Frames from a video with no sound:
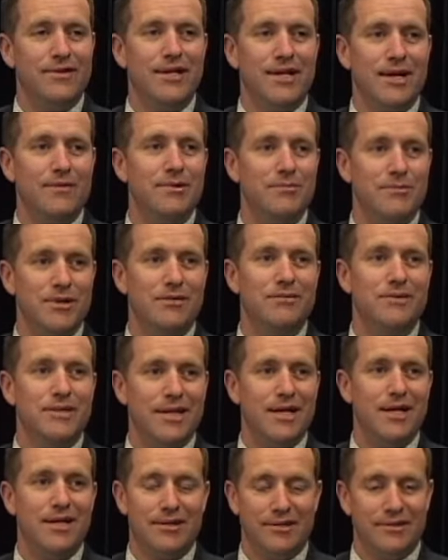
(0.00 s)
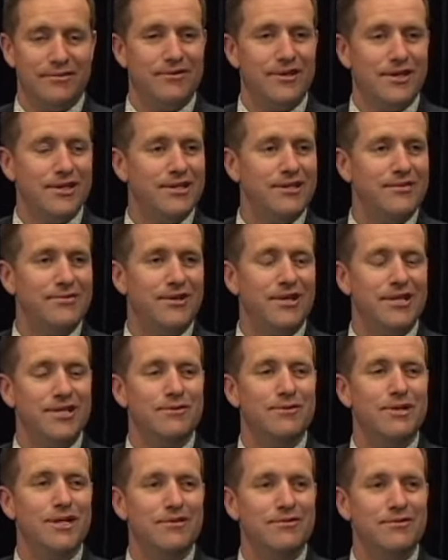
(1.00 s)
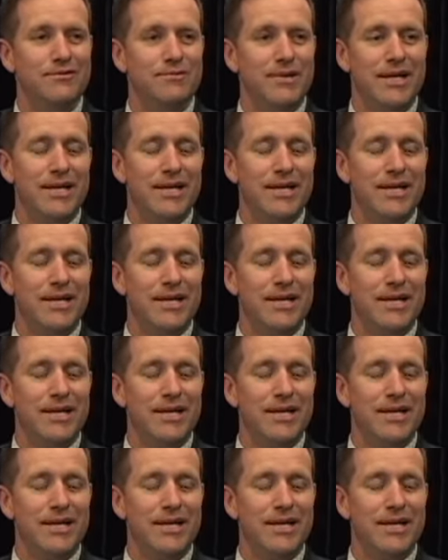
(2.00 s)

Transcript: come to Melbourne, yeah, you find your wife. In